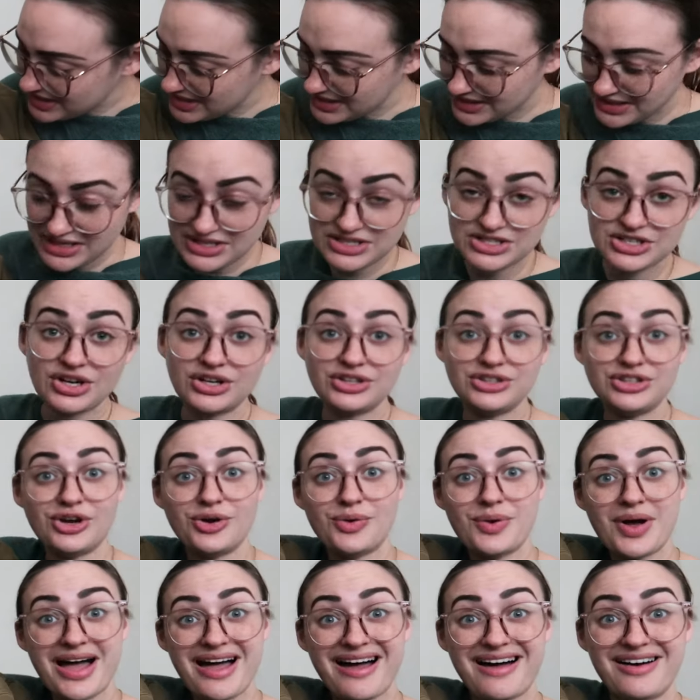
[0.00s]
it and let y'all
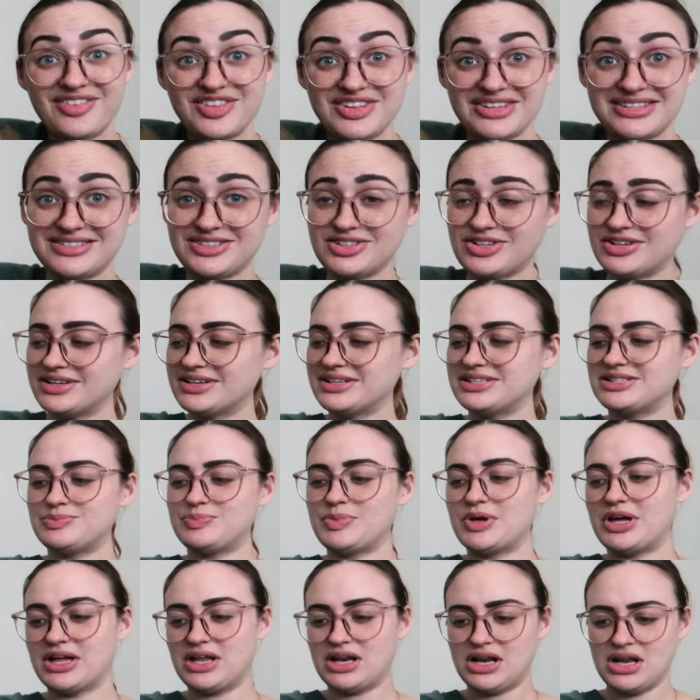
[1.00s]
know how this looks.
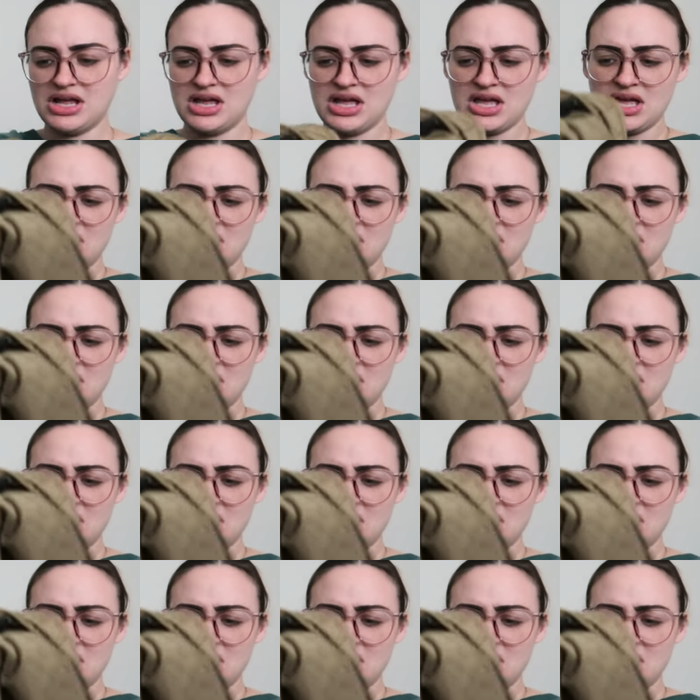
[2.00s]
But